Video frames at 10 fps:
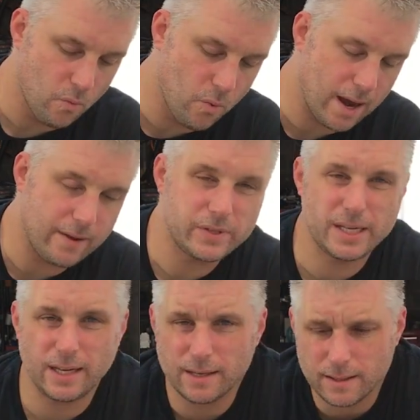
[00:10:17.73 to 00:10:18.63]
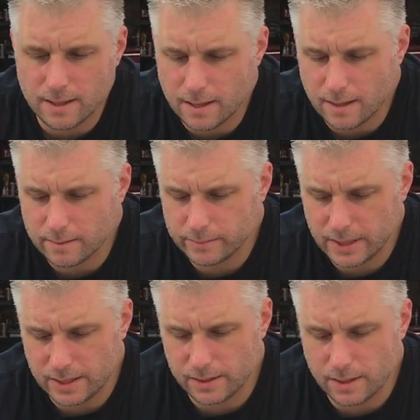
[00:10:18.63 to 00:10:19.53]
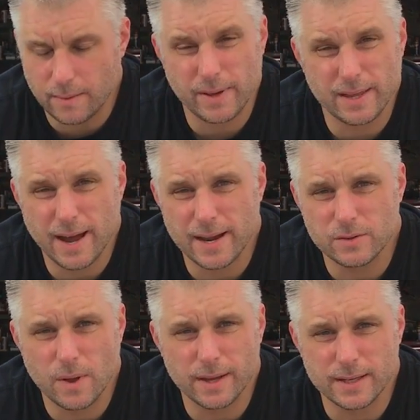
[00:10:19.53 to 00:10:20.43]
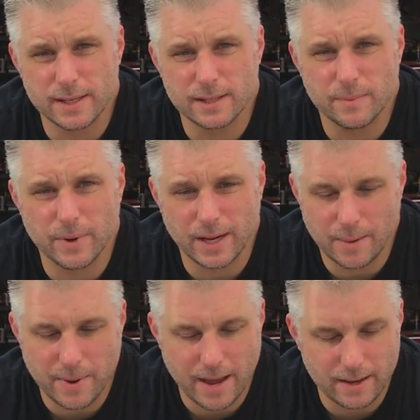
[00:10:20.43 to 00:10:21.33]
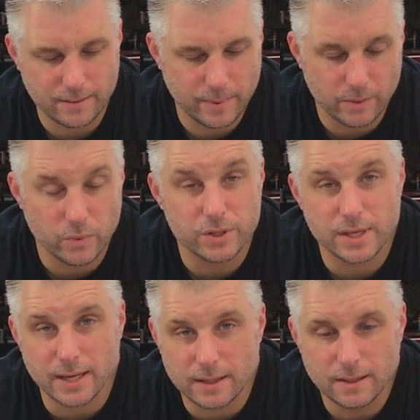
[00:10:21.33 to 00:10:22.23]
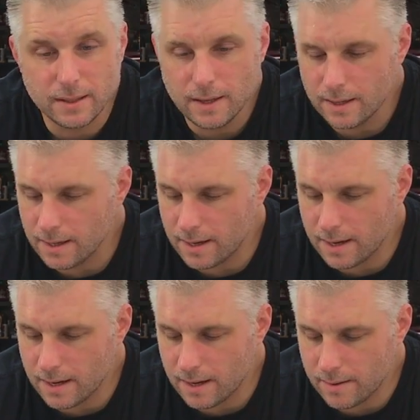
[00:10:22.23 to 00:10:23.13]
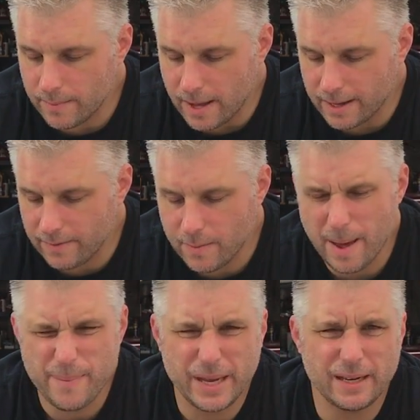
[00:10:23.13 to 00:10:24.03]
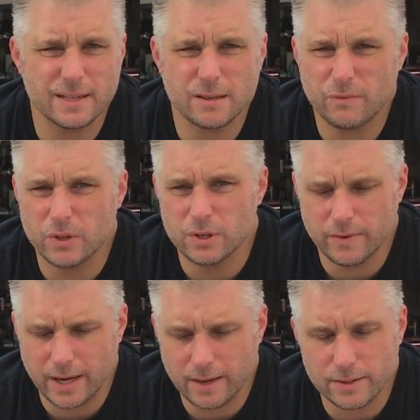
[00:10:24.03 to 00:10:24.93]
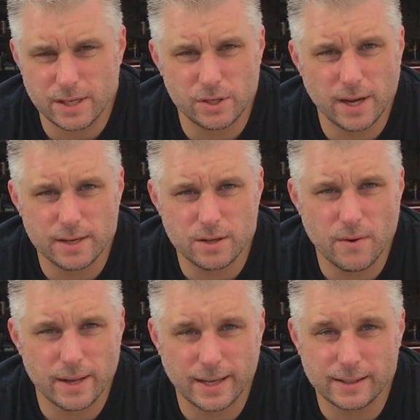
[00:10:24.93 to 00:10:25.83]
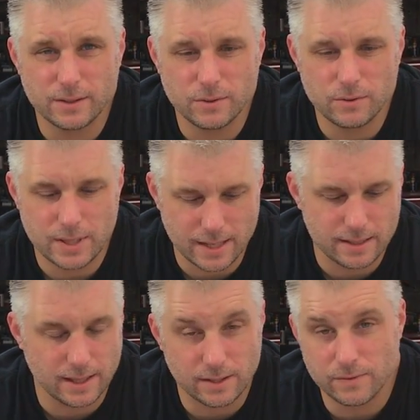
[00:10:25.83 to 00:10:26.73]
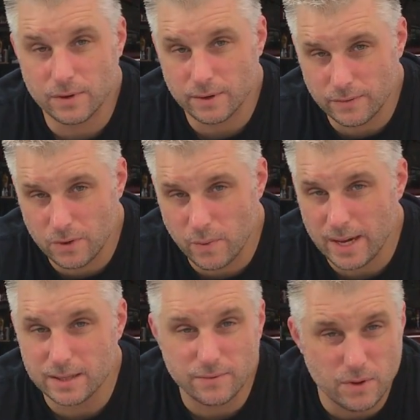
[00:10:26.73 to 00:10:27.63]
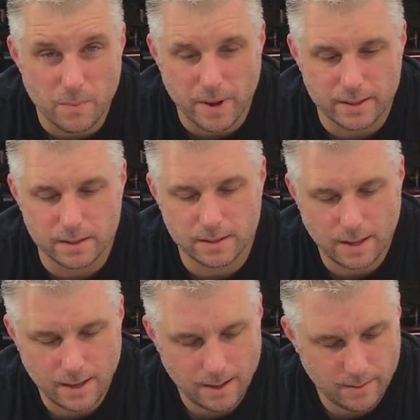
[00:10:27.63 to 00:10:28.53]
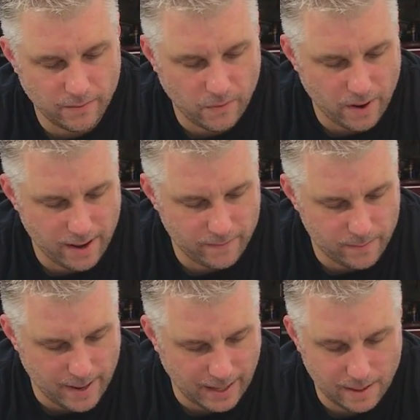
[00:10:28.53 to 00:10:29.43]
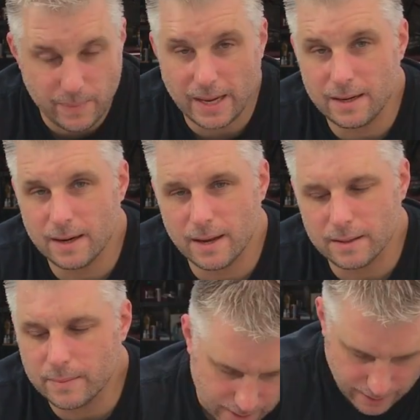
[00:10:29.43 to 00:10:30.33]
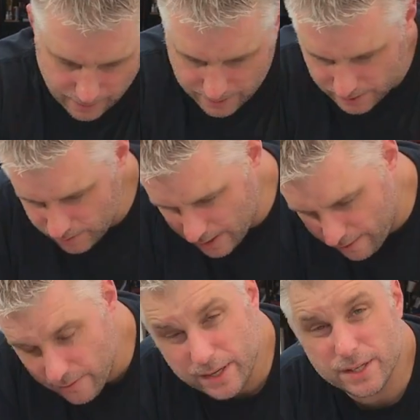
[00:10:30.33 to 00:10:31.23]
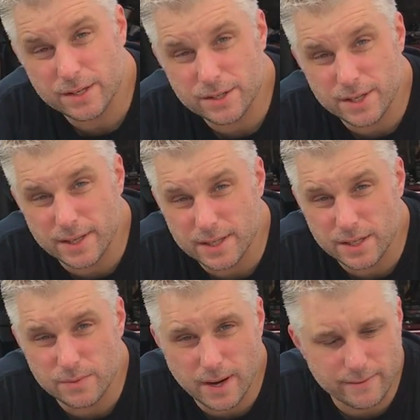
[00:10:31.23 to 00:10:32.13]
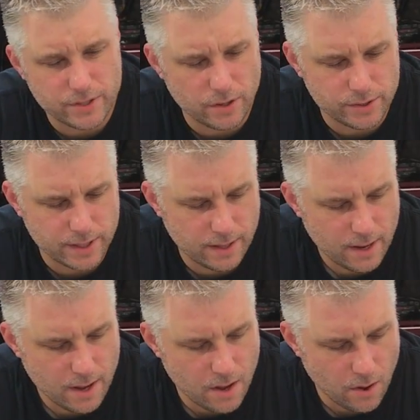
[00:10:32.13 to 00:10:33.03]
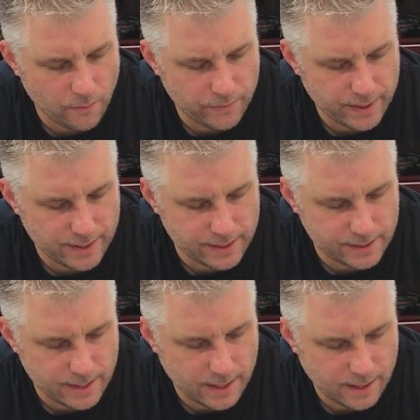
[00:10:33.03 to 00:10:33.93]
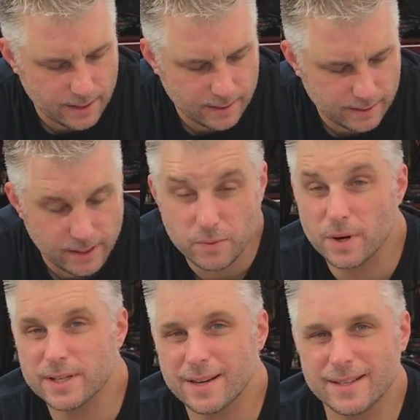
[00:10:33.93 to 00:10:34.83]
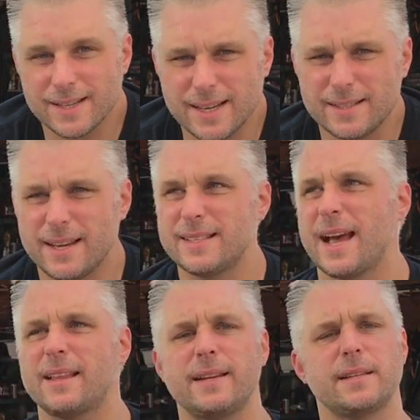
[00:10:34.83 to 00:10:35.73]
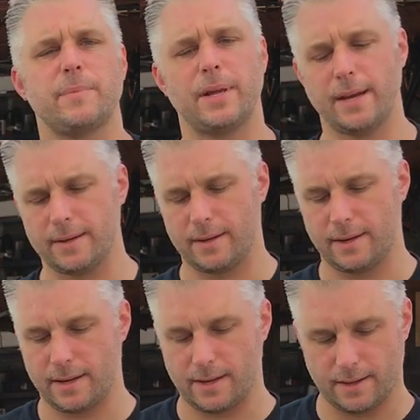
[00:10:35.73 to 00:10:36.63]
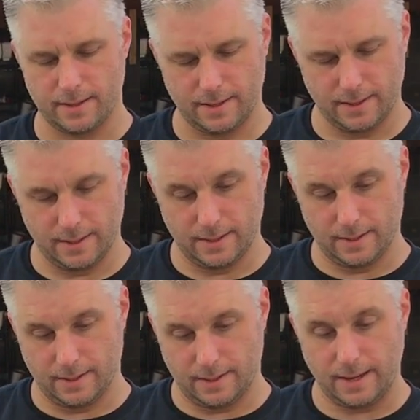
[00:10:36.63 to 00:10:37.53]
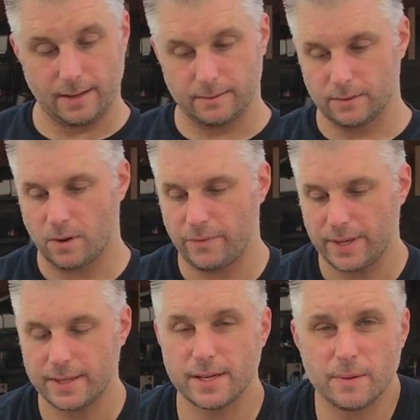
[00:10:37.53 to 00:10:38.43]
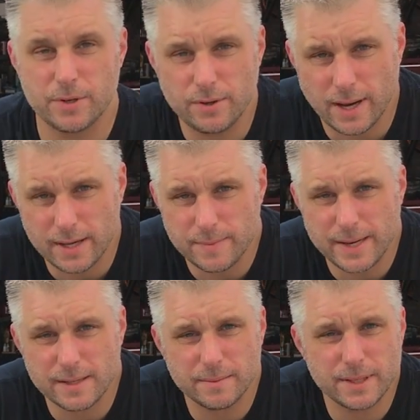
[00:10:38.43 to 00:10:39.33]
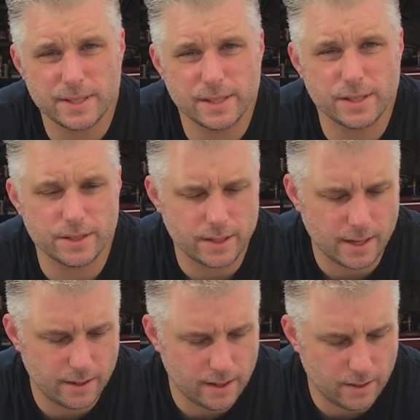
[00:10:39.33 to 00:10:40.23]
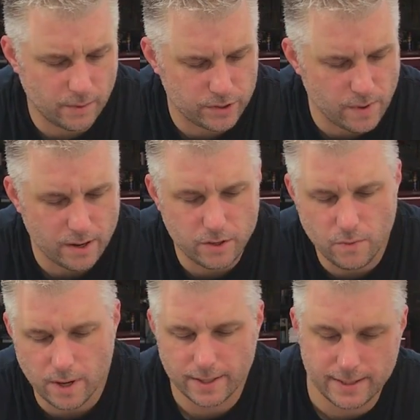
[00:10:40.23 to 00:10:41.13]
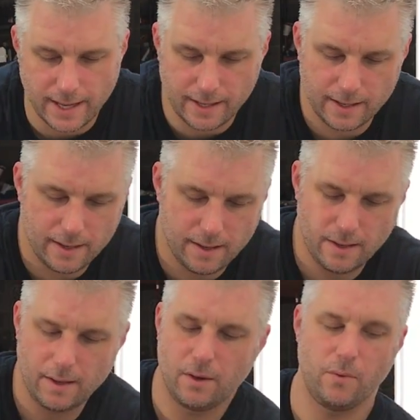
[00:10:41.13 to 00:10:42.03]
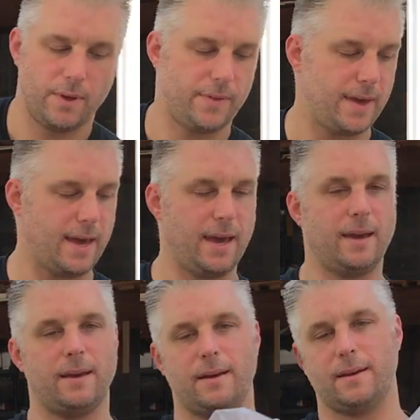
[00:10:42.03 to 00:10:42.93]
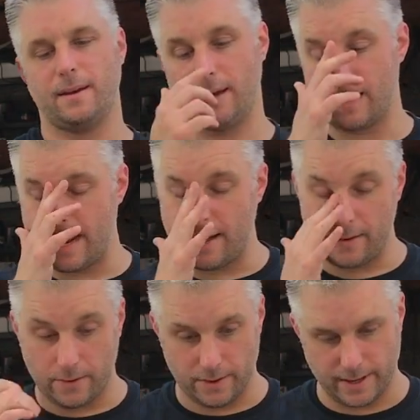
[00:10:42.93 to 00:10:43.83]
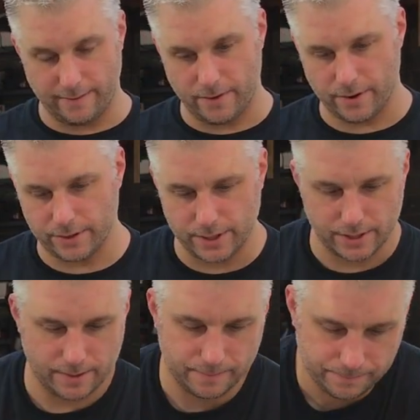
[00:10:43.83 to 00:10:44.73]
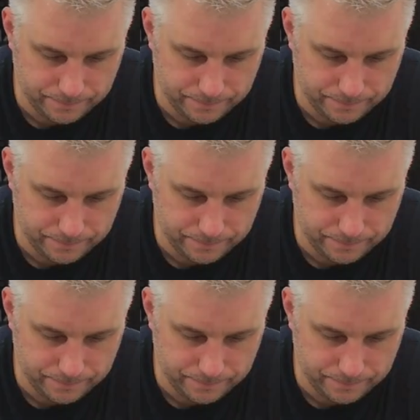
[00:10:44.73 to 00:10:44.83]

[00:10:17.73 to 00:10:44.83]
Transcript: what I've seen. This is going to be the highest quality system money can buy, but we'll see. I'll give you my opinions in future videos. As you guys know, I like to test things for a few weeks, a few months before I even make an opinion on them. This is what I've researched, and this is what I've chosen. Hopefully this works out exactly as I planned, and yeah, hopefully this helps you guys make some decisions on which route you want to take with a cutout or diverter system.